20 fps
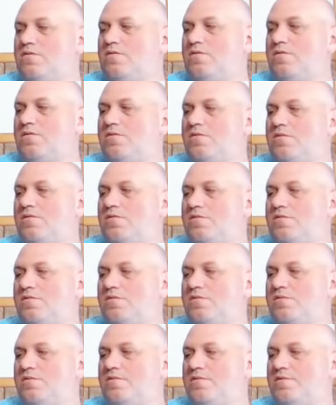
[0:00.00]

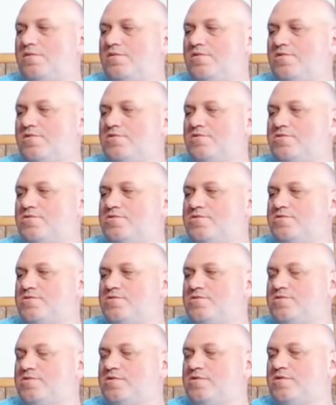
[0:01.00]

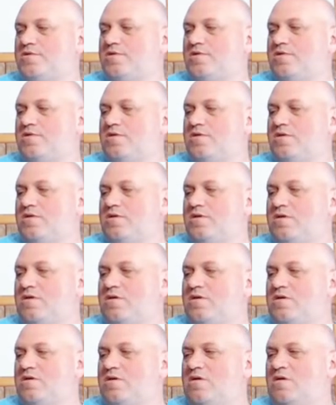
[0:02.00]

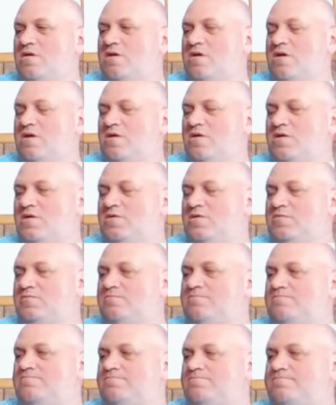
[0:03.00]

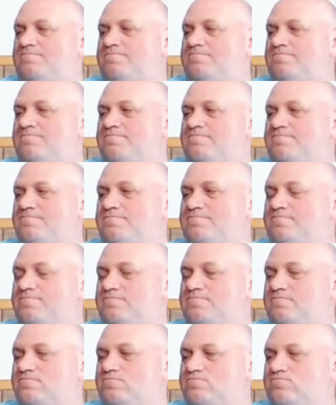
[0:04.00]

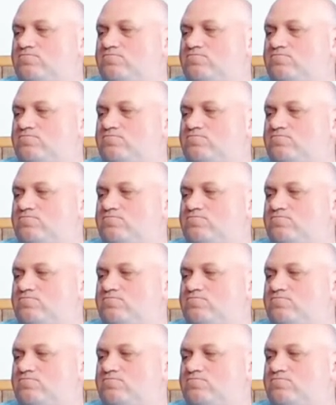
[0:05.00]
[no speech]